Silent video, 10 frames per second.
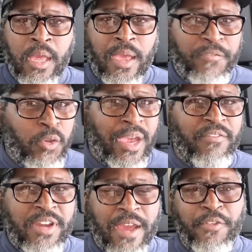If you have
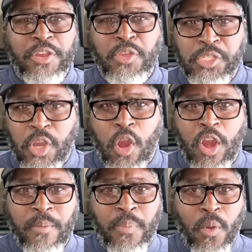never used
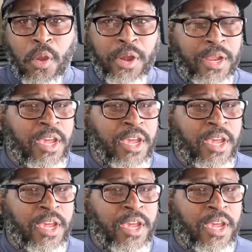cardboard,